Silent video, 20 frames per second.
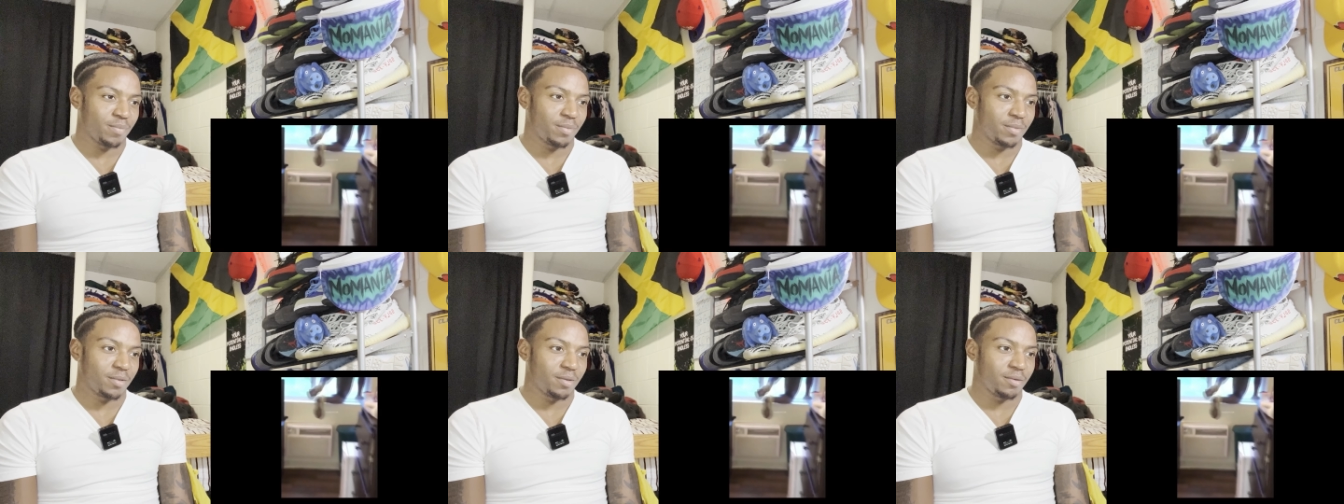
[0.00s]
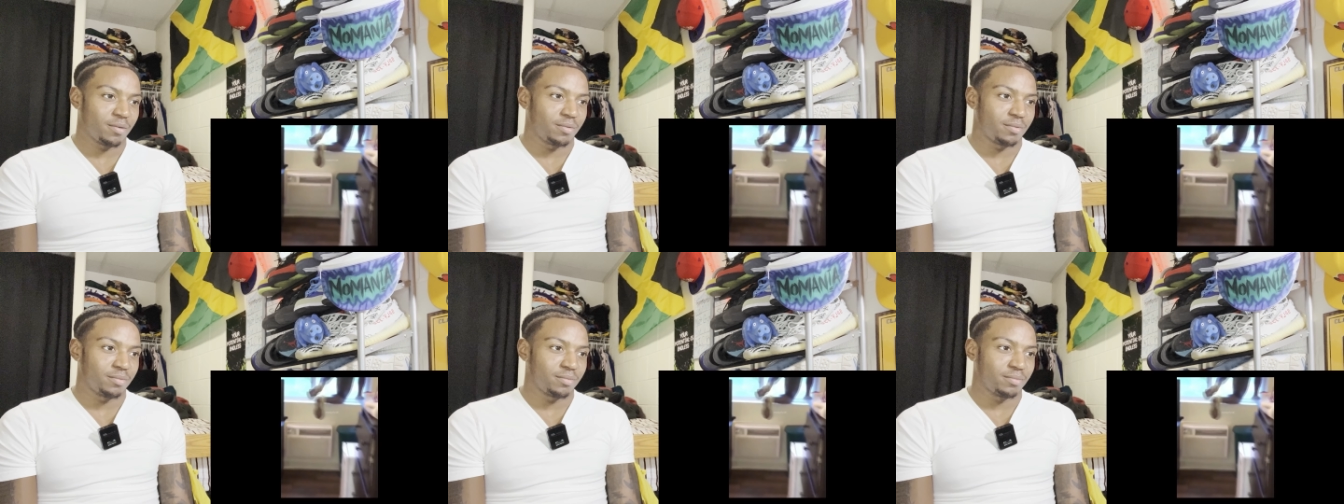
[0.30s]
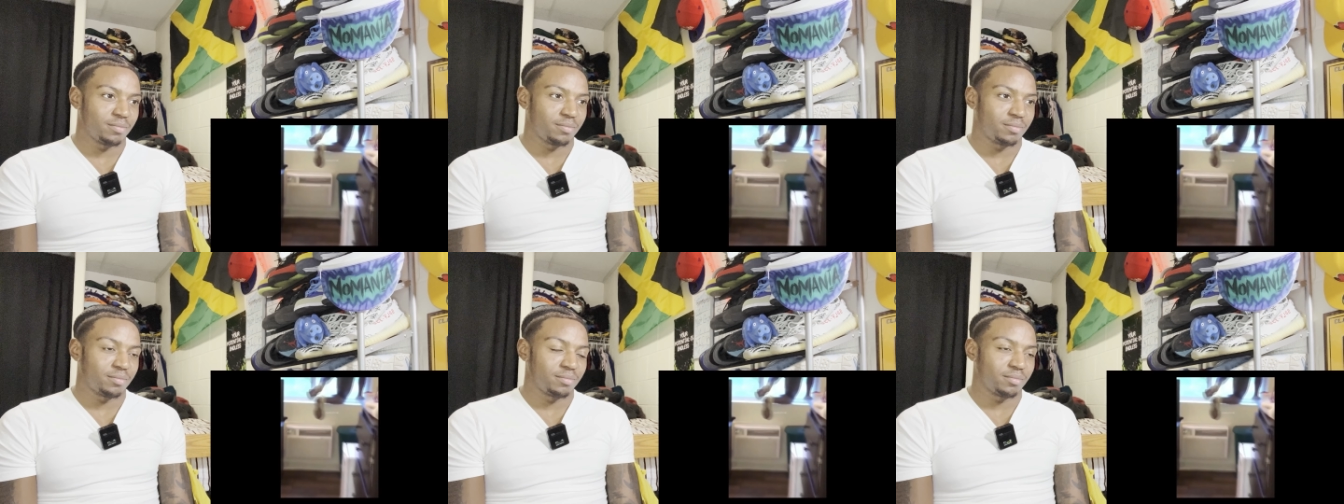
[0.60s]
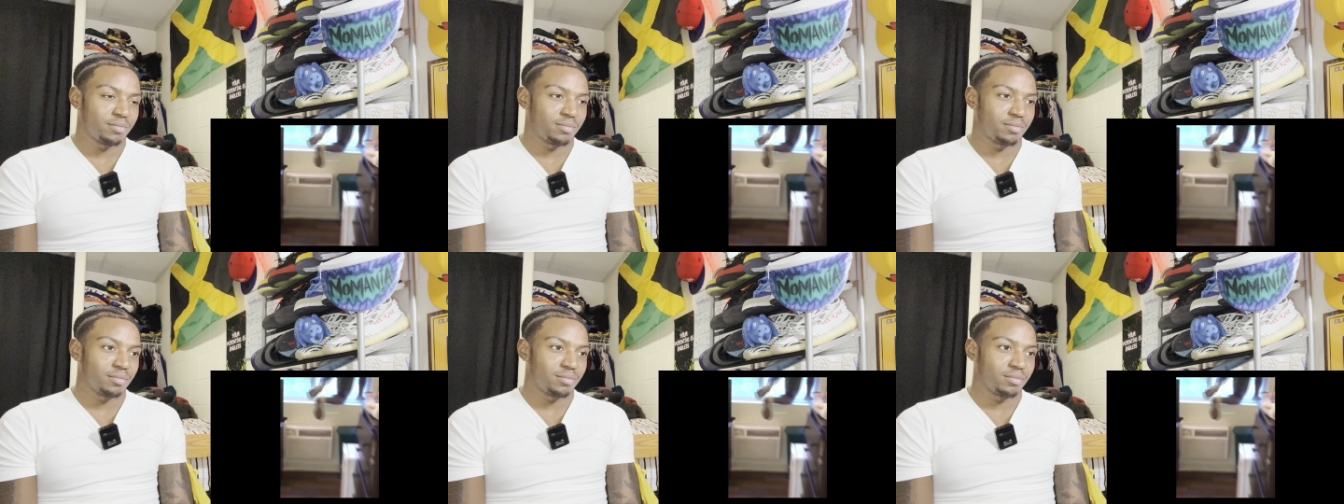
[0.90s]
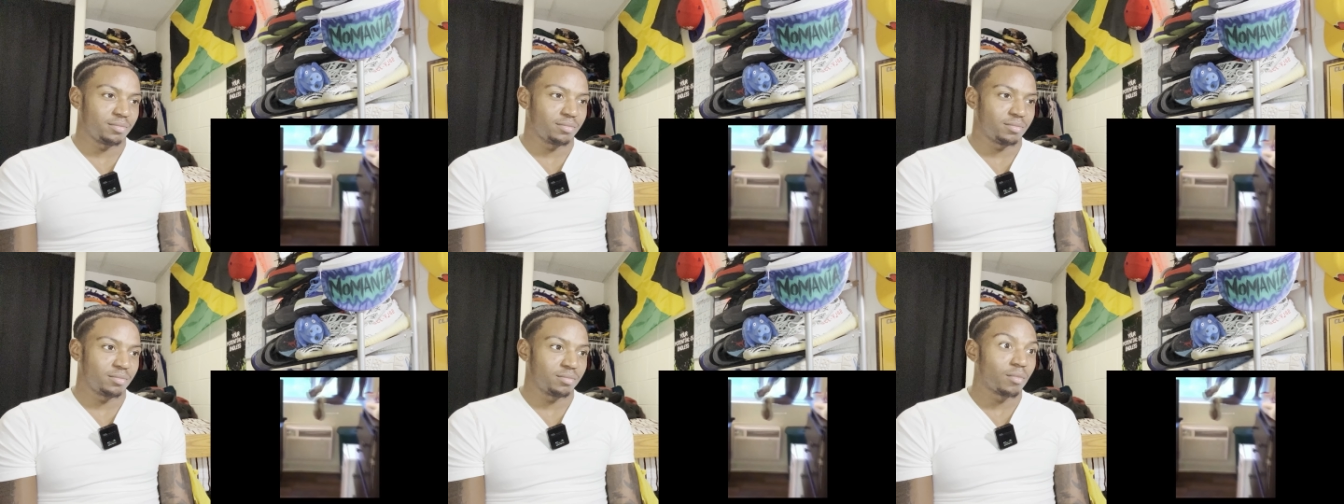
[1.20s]
The guy she was cheating with
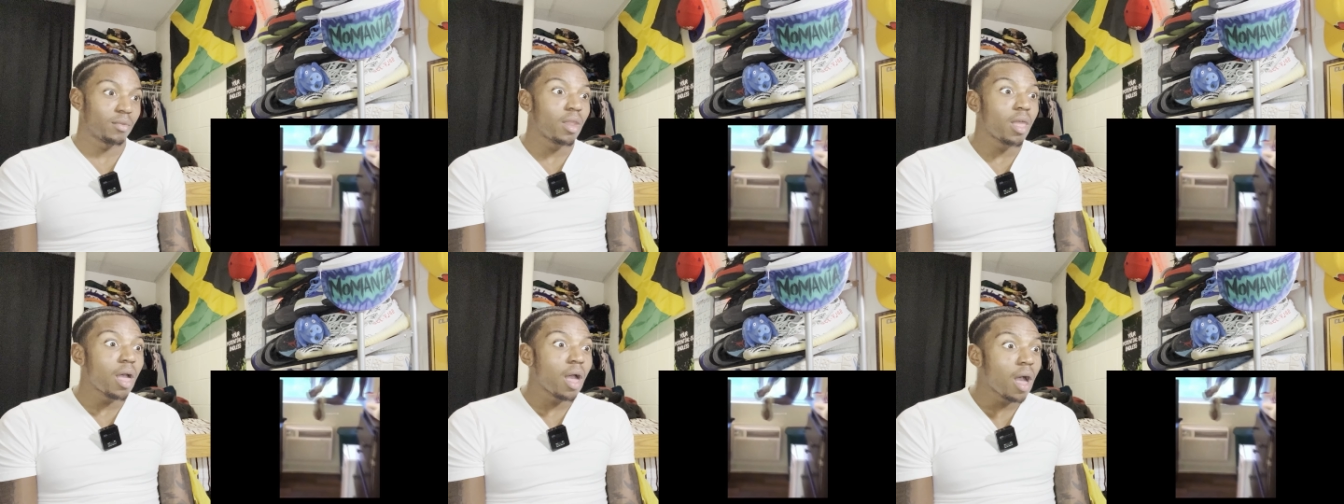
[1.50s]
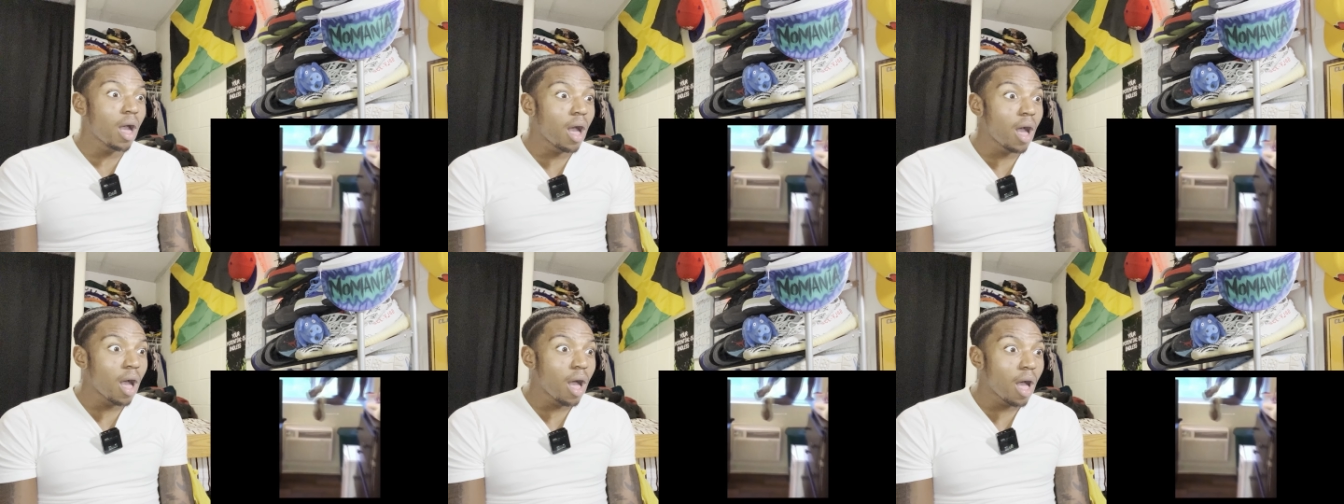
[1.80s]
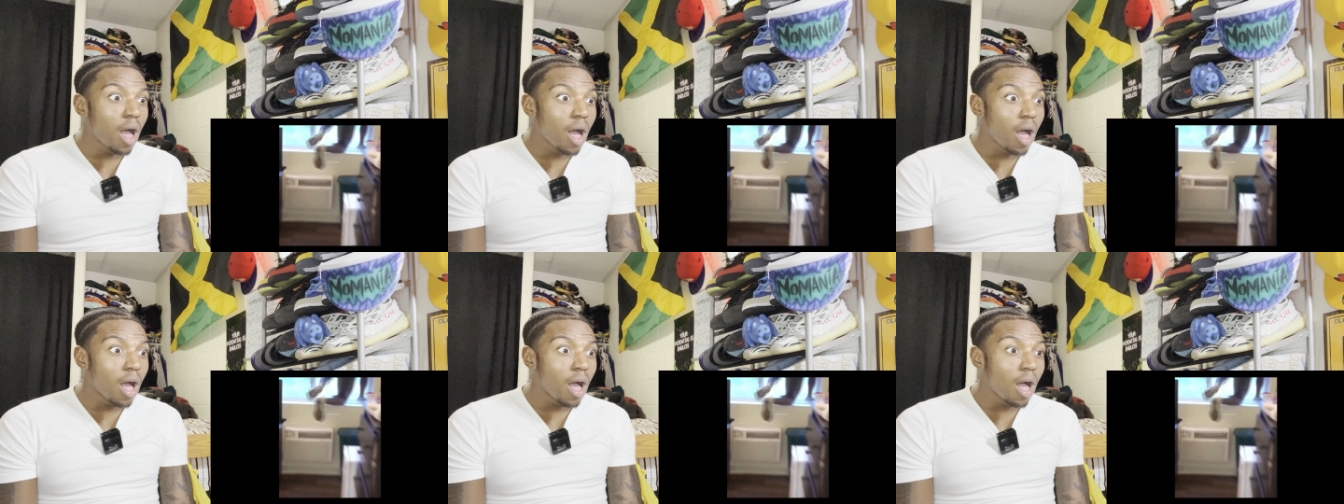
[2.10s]
jumps out the window,